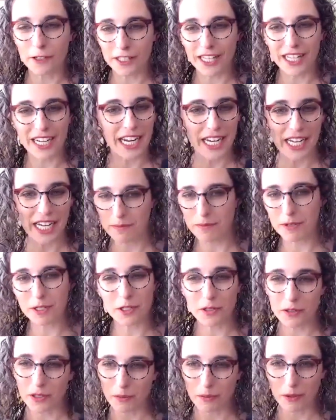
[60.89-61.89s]
that I had been
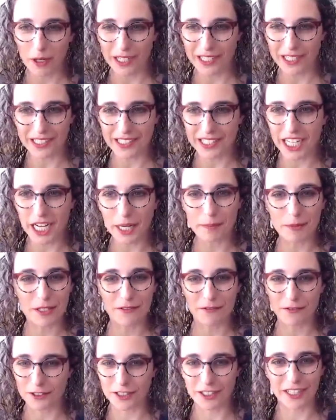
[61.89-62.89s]
doing product ops
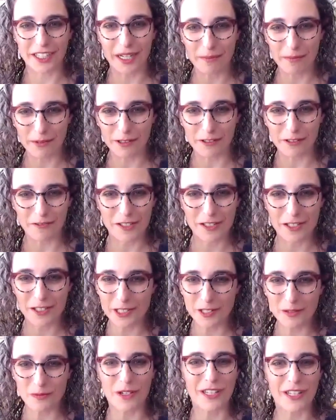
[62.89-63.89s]
for a number of
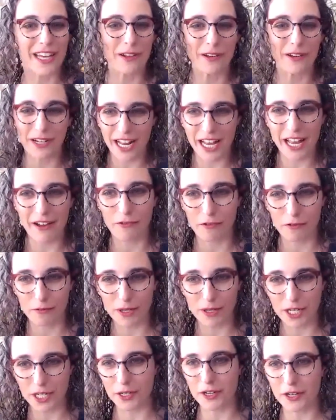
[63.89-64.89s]
years without it ever
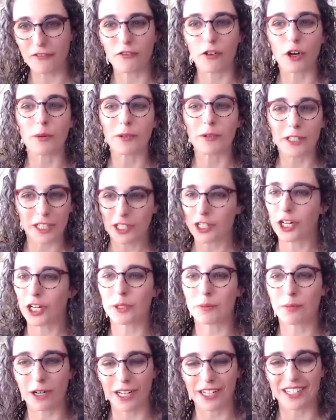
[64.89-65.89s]
being formally called
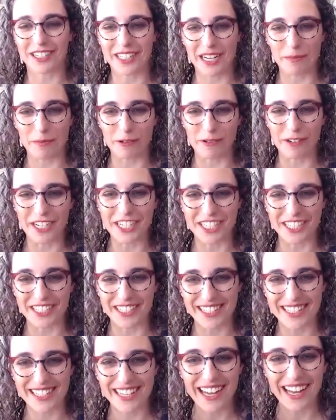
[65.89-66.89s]
product
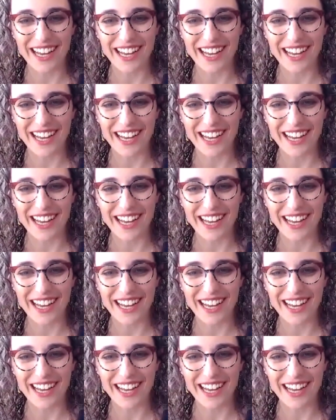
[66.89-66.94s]
operations.